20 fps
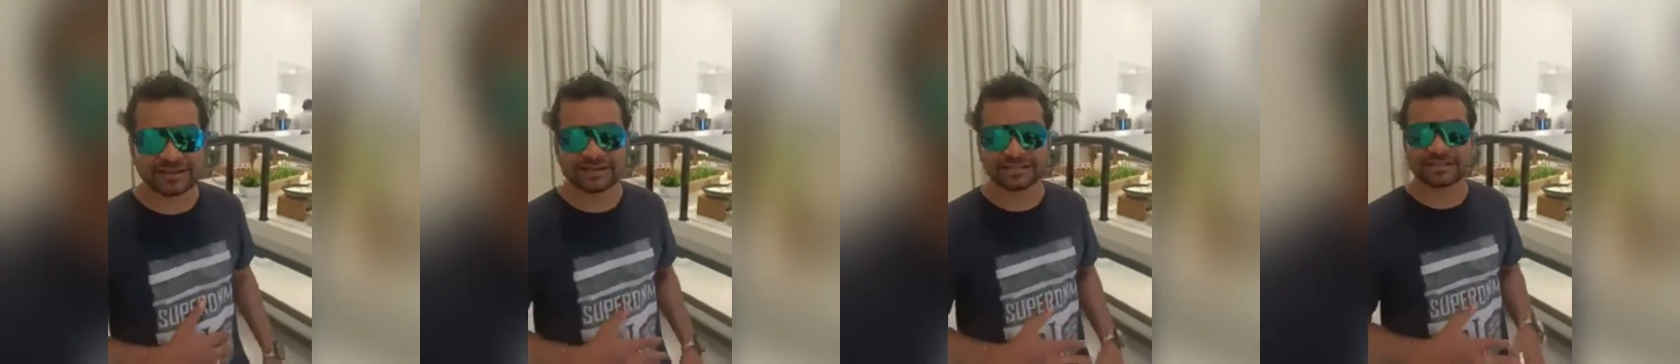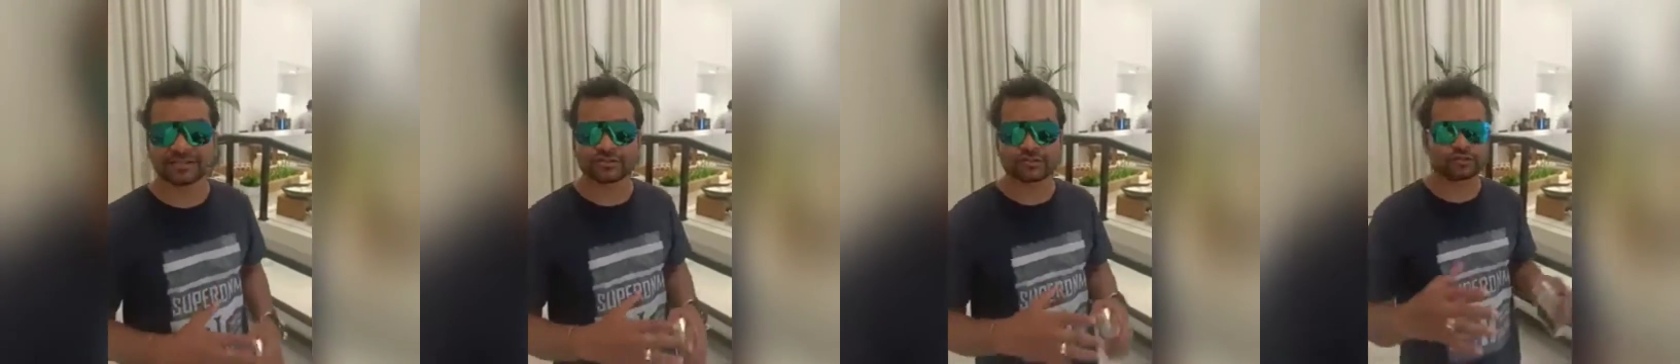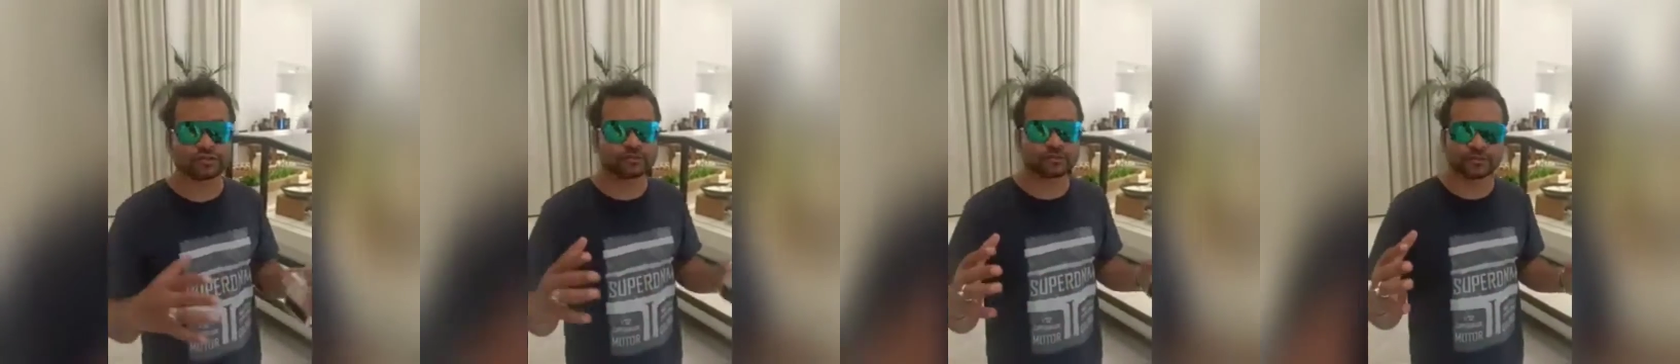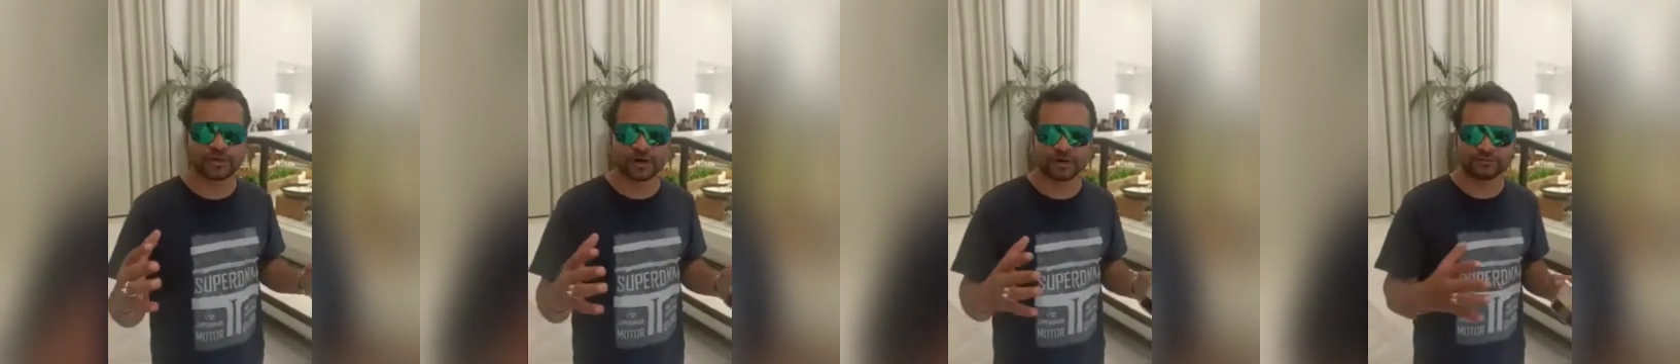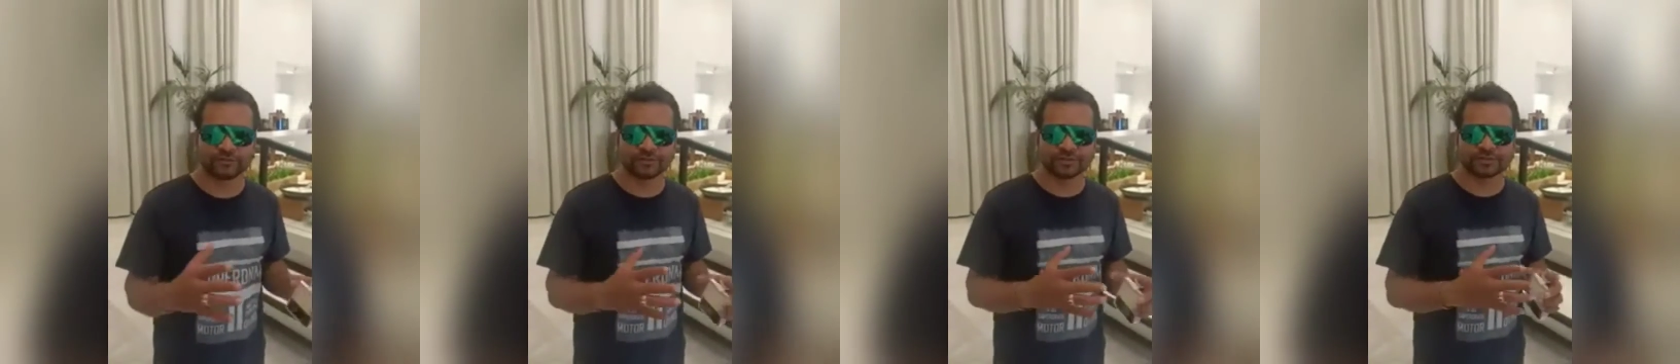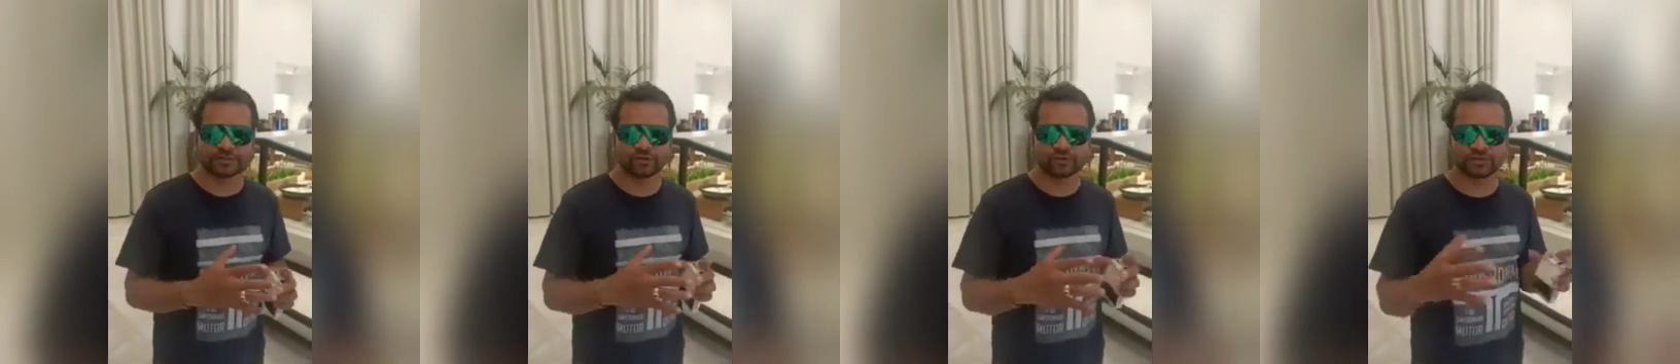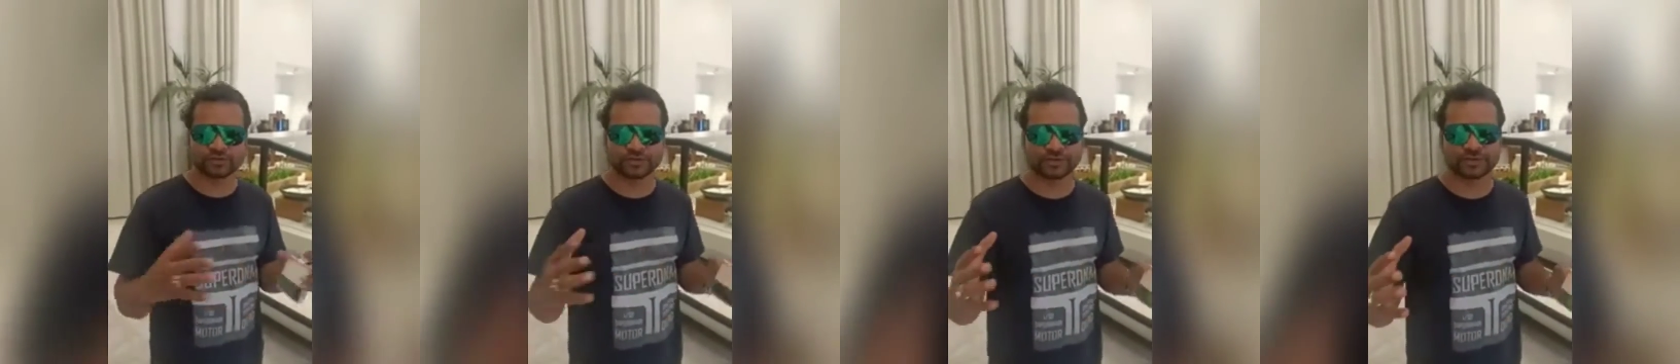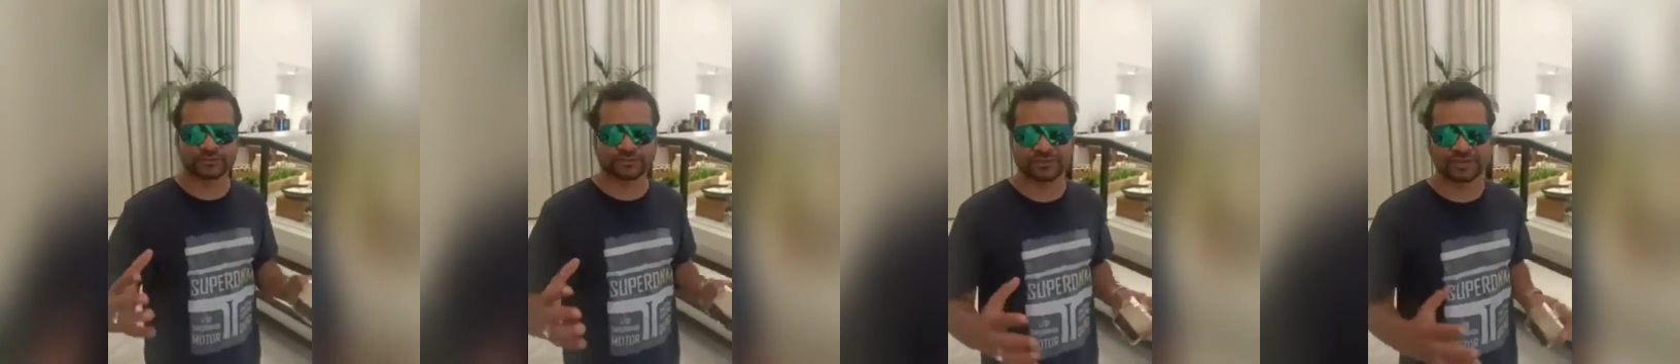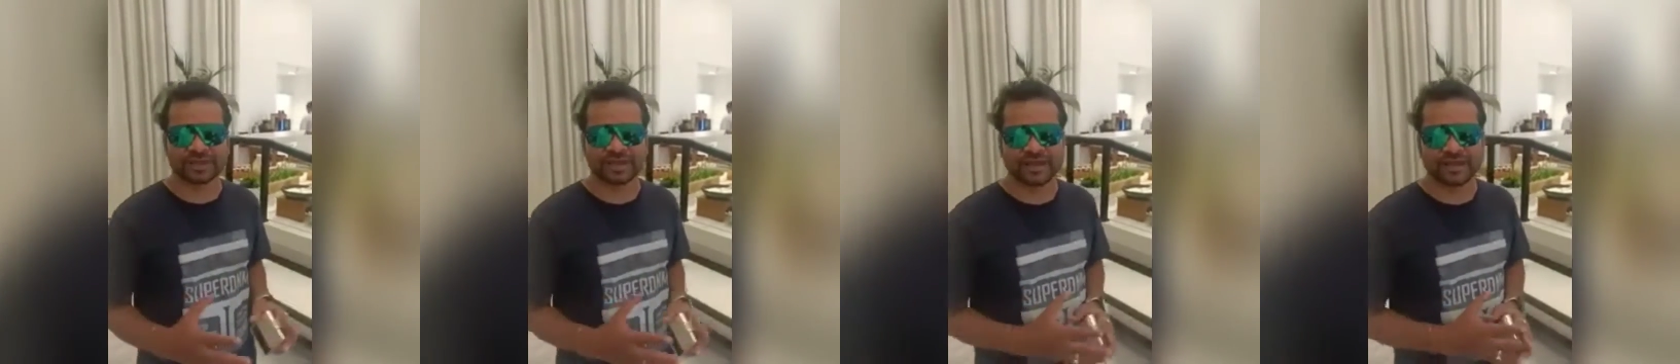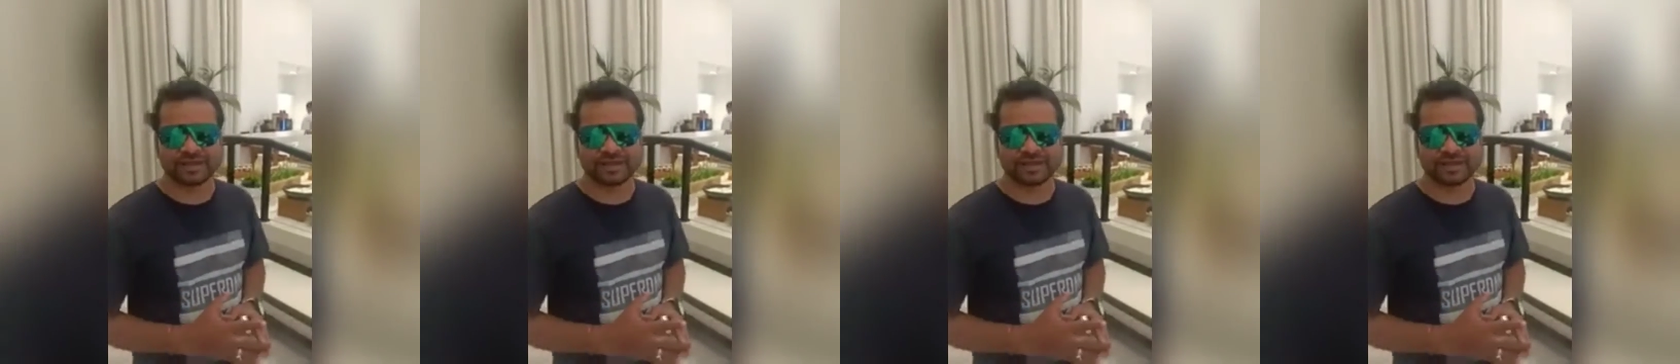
It's superb, it's awesome.